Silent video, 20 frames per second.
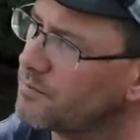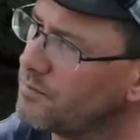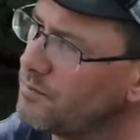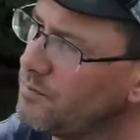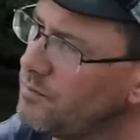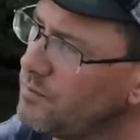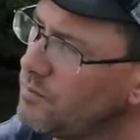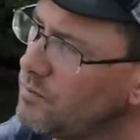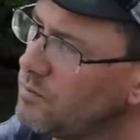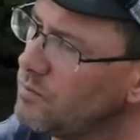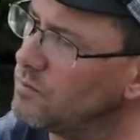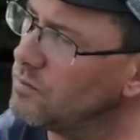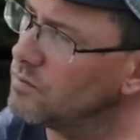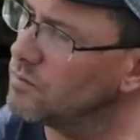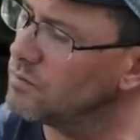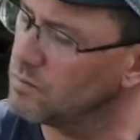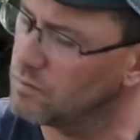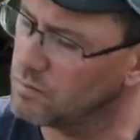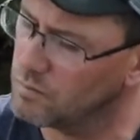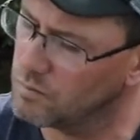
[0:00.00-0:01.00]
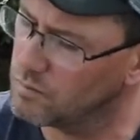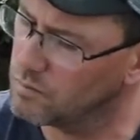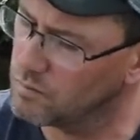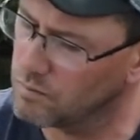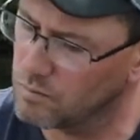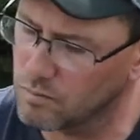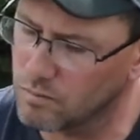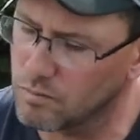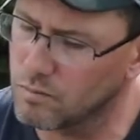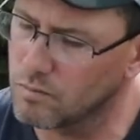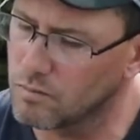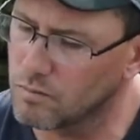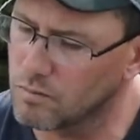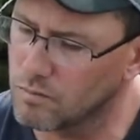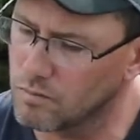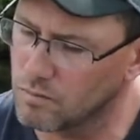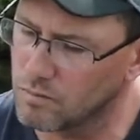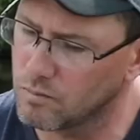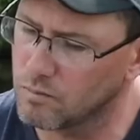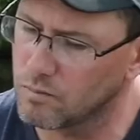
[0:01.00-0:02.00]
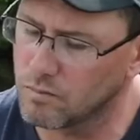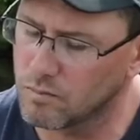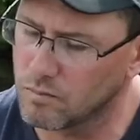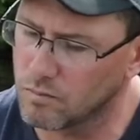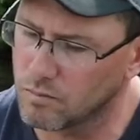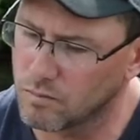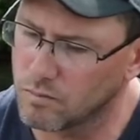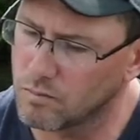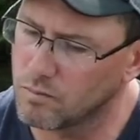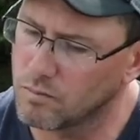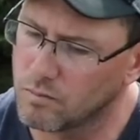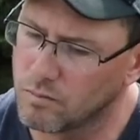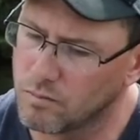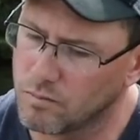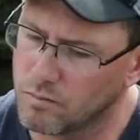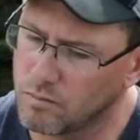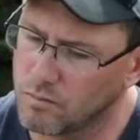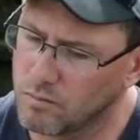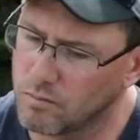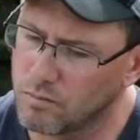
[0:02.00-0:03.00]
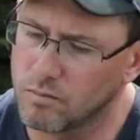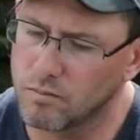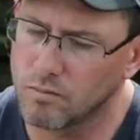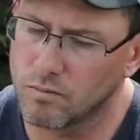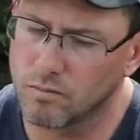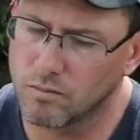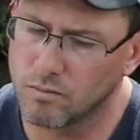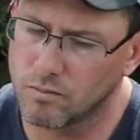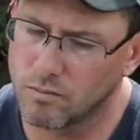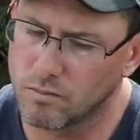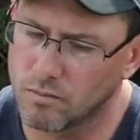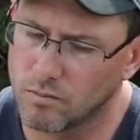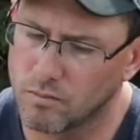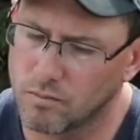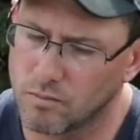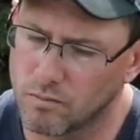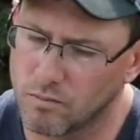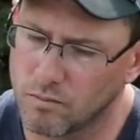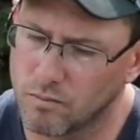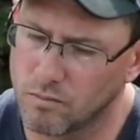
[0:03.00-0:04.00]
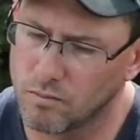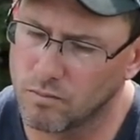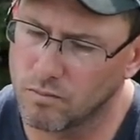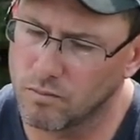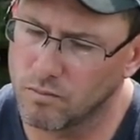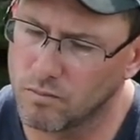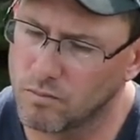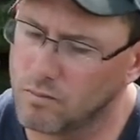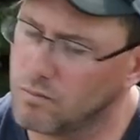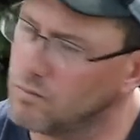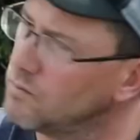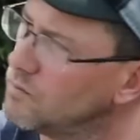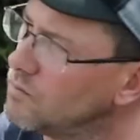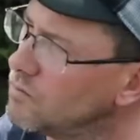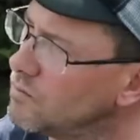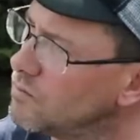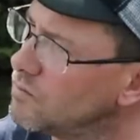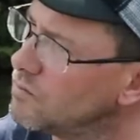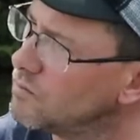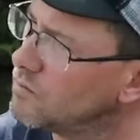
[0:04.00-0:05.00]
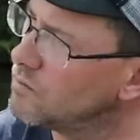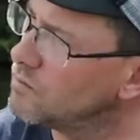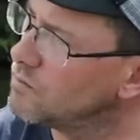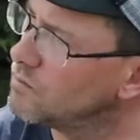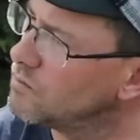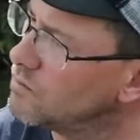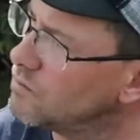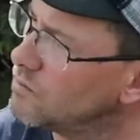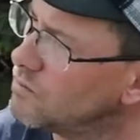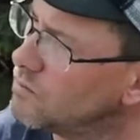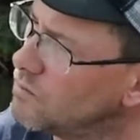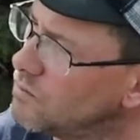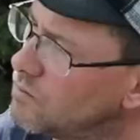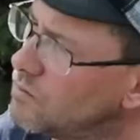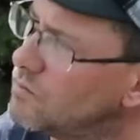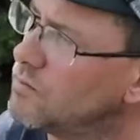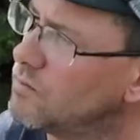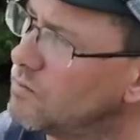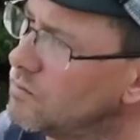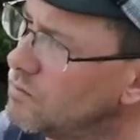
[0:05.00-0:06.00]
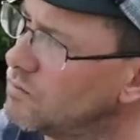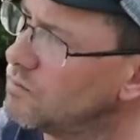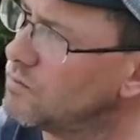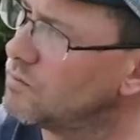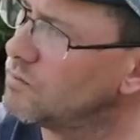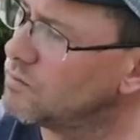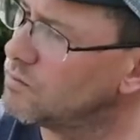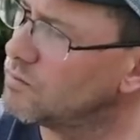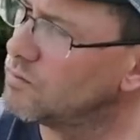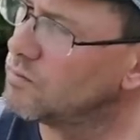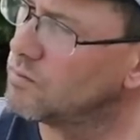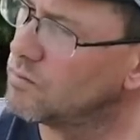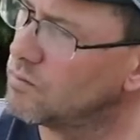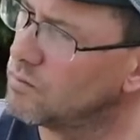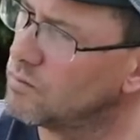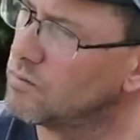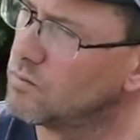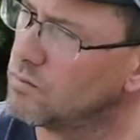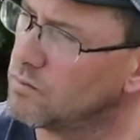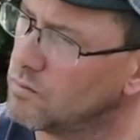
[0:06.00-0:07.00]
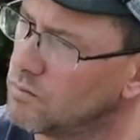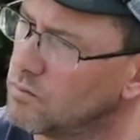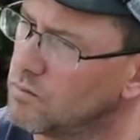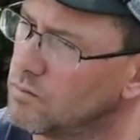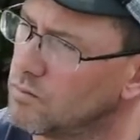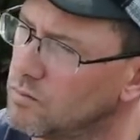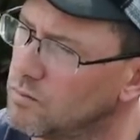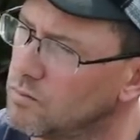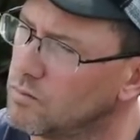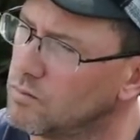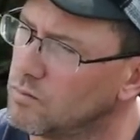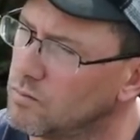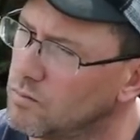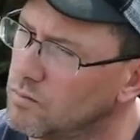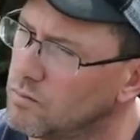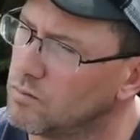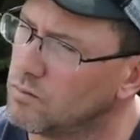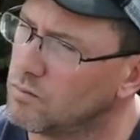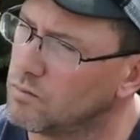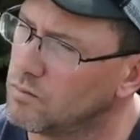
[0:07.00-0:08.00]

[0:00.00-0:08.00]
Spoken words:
(not speaking)